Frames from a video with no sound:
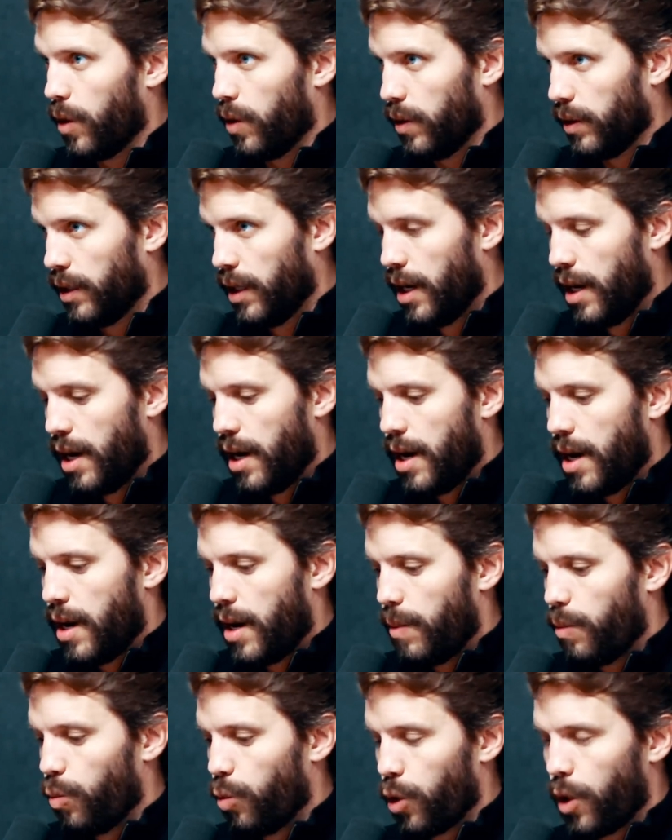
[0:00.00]
Think about
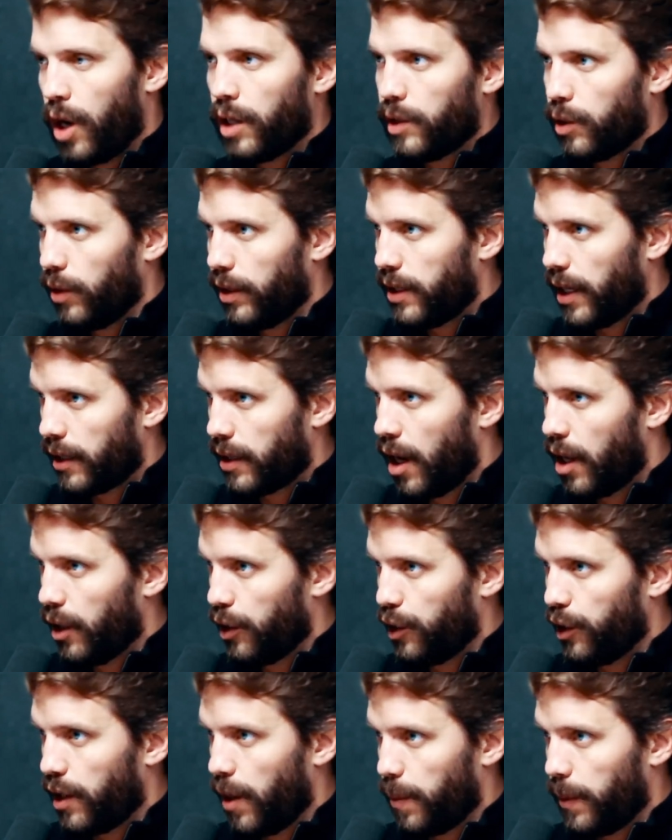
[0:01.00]
all the times someone
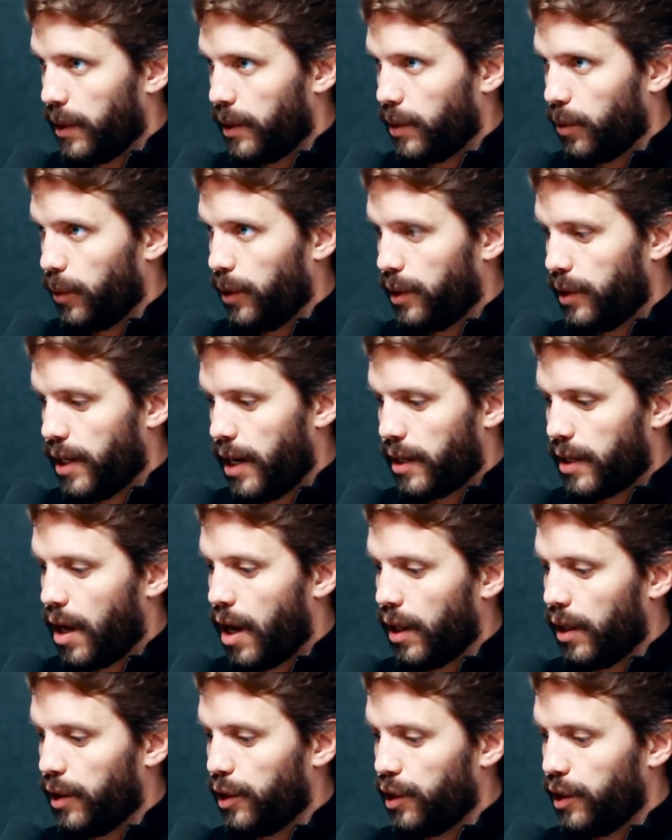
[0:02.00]
had to repeat themselves,
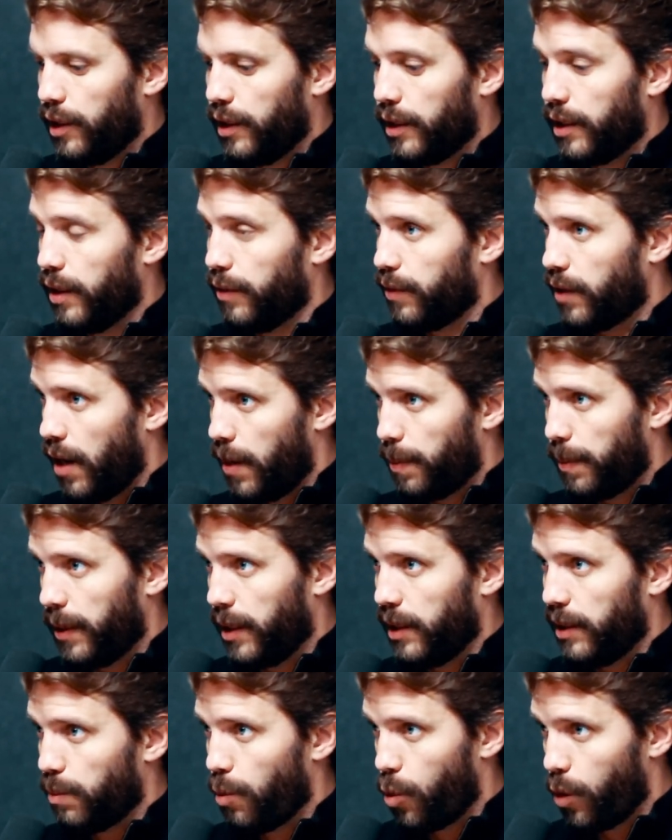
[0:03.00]
whether it be a parent
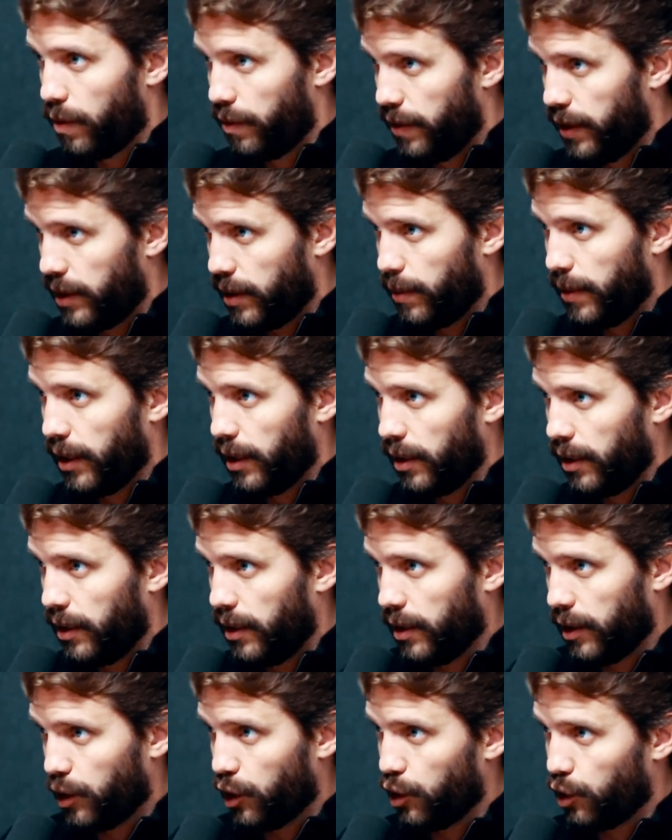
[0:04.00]
or a role model,
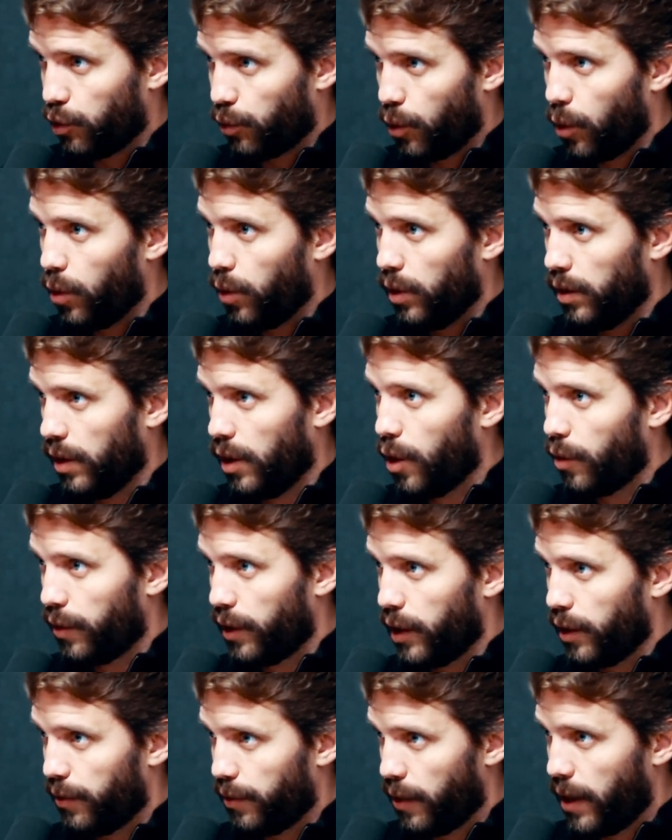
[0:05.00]
until you grasped what
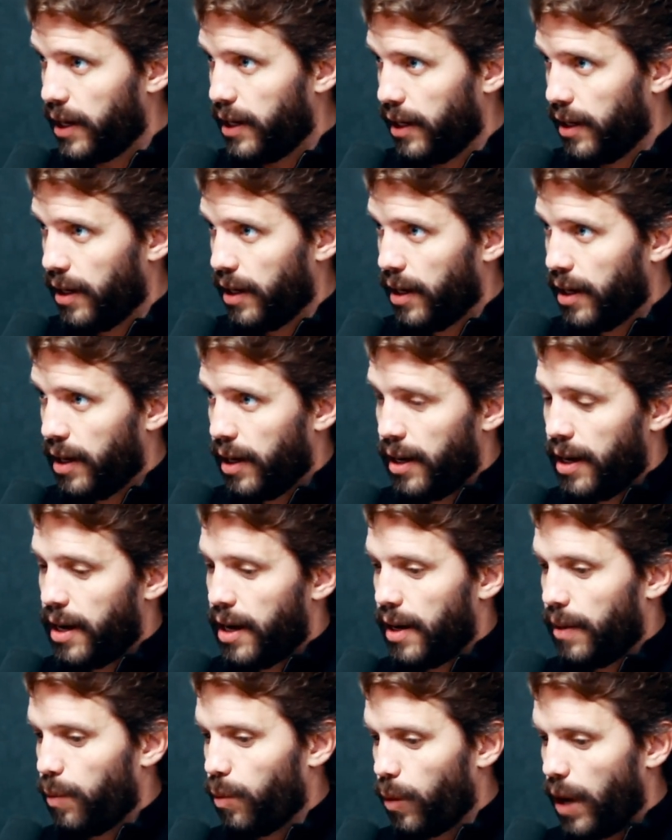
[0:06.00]
they were trying to say
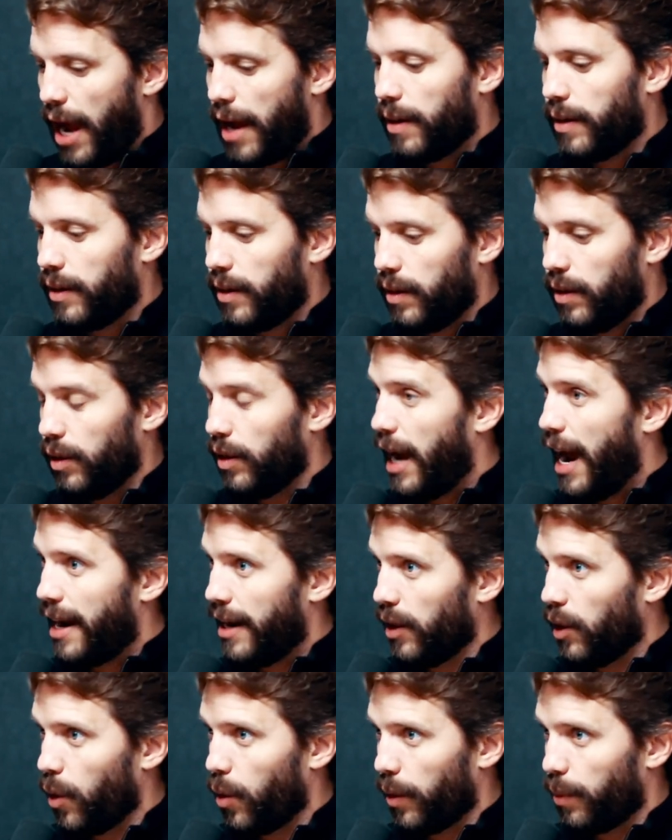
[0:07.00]
or truly believed
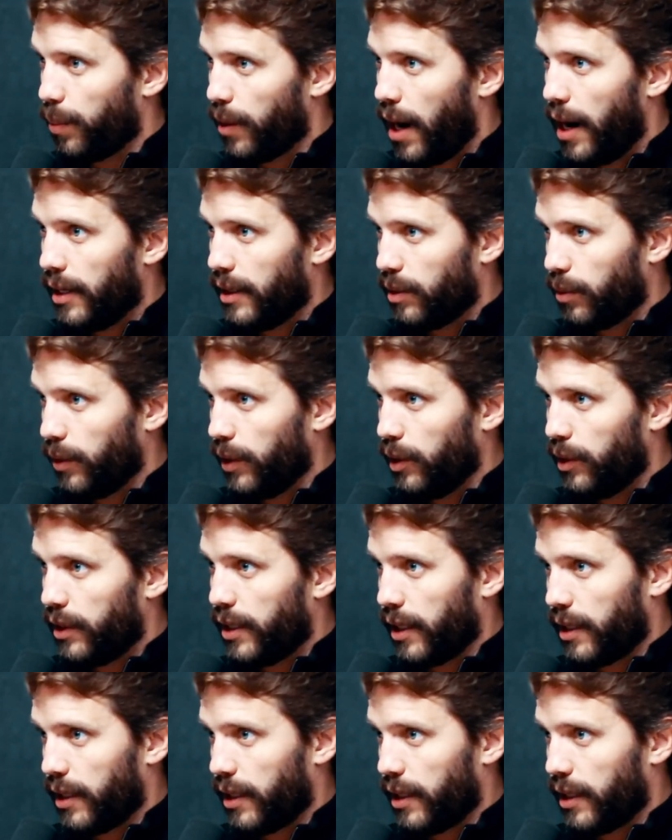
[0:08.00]
in it yourself.